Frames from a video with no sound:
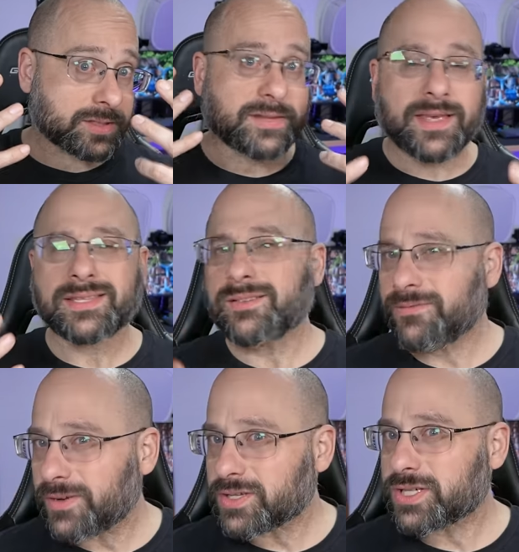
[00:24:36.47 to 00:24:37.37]
And that's a
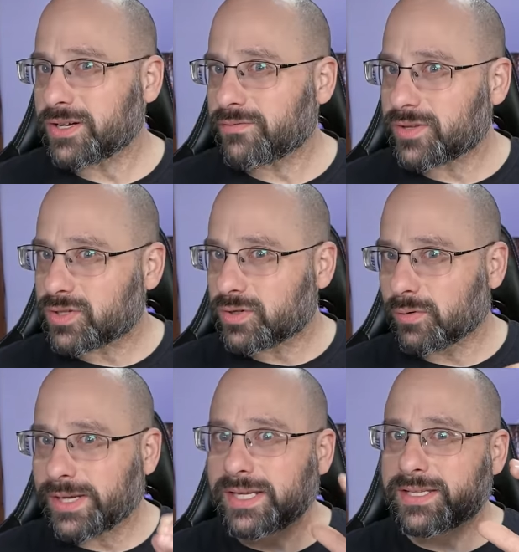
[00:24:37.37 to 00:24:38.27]
function of the
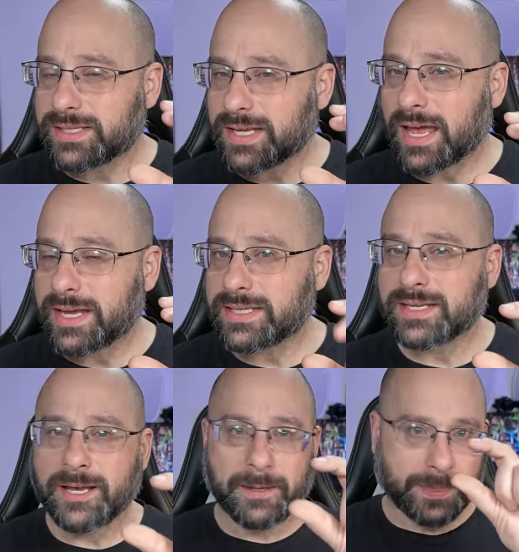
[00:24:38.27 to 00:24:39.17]
screen size,
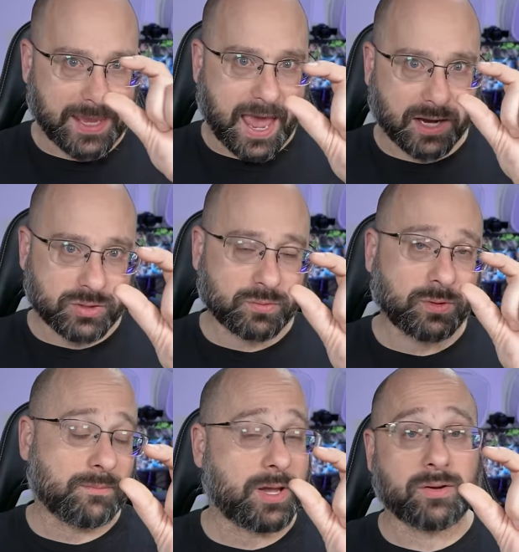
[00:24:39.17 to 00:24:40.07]
the
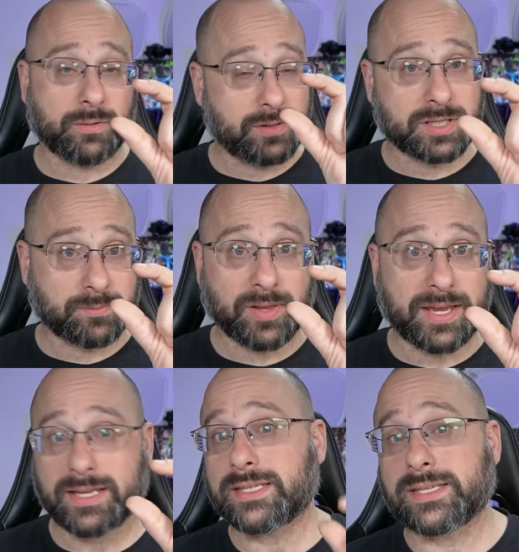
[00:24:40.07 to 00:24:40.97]
actual micro
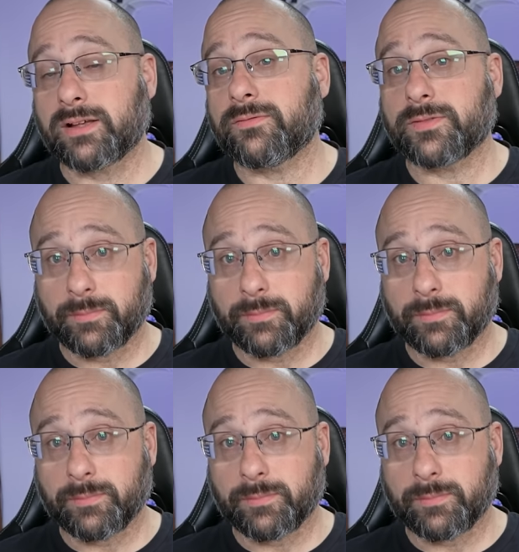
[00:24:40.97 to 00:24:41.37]
display itself.